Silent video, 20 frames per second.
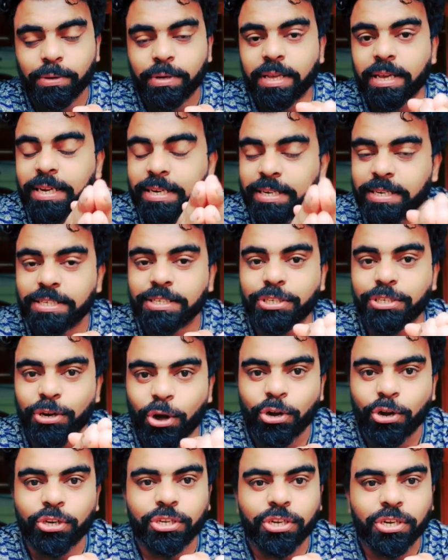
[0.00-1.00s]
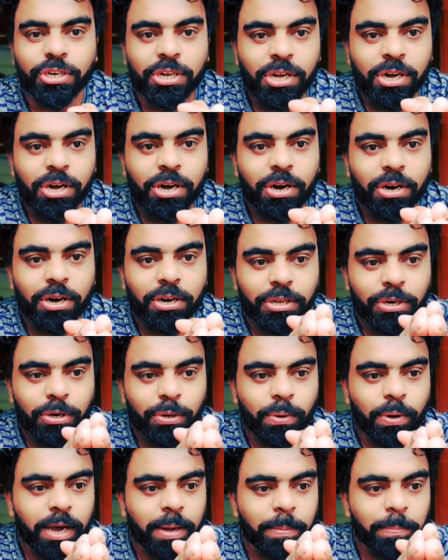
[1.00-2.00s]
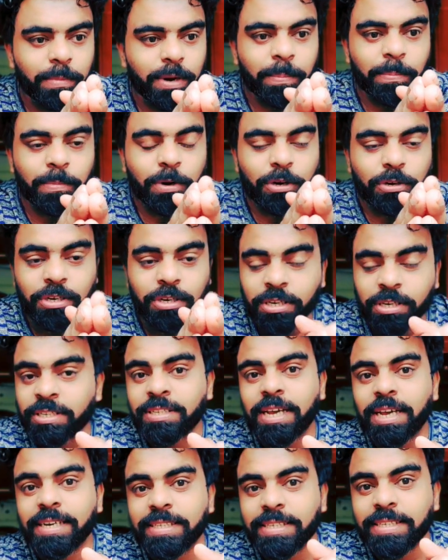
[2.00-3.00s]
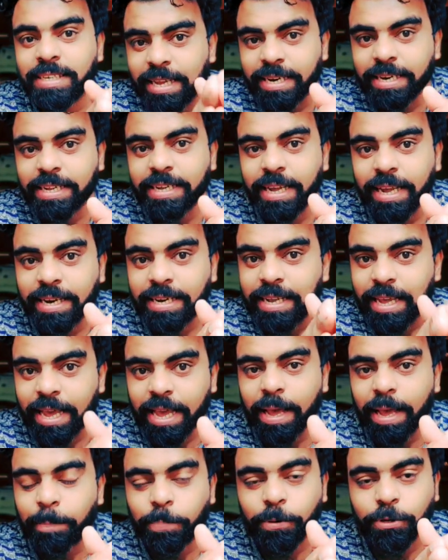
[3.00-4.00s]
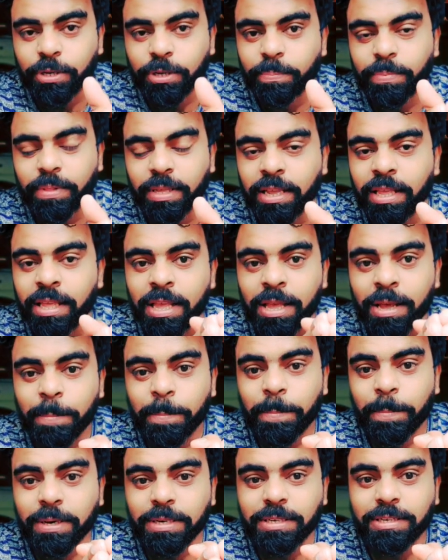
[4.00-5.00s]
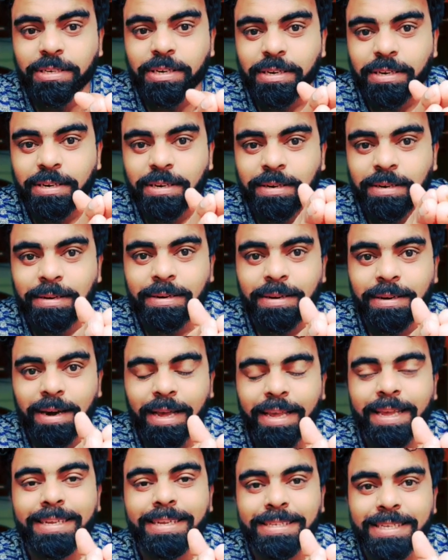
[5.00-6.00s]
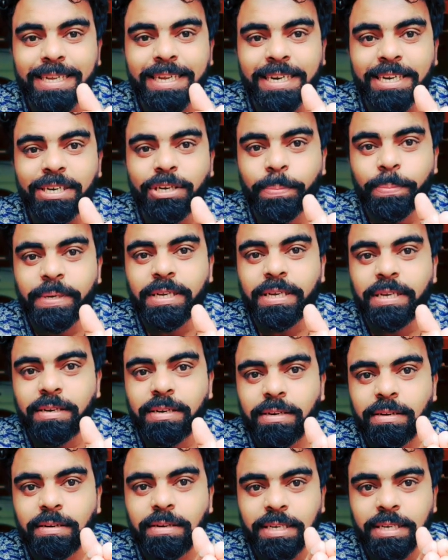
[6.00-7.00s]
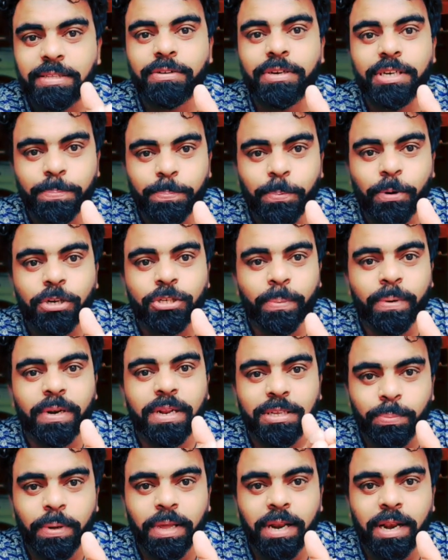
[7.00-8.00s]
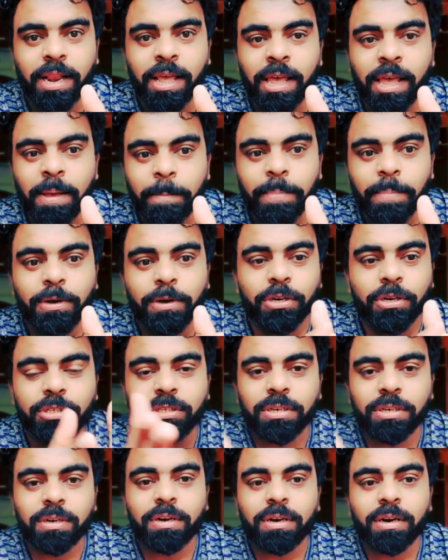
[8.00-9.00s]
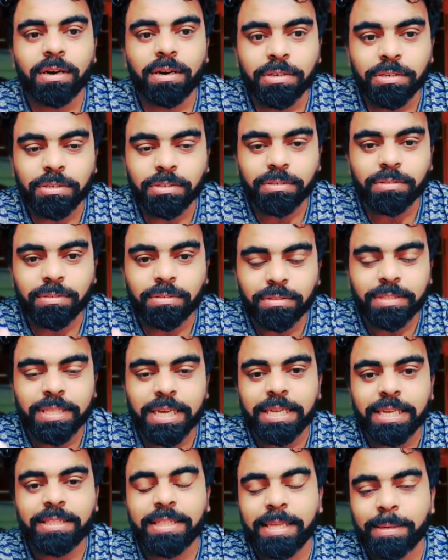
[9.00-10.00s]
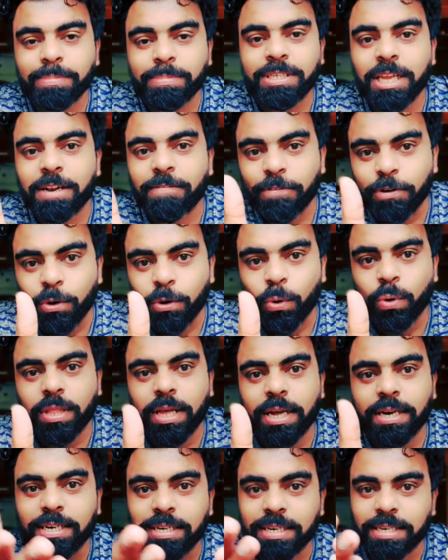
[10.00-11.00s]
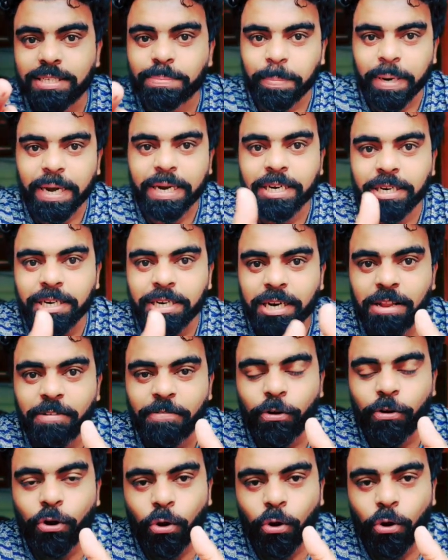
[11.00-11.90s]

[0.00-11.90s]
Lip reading: Okay, it is not, you know, I'm not criticizing any app or something, but I guess they need to be either responsible as well, because they themselves know that it is mandatory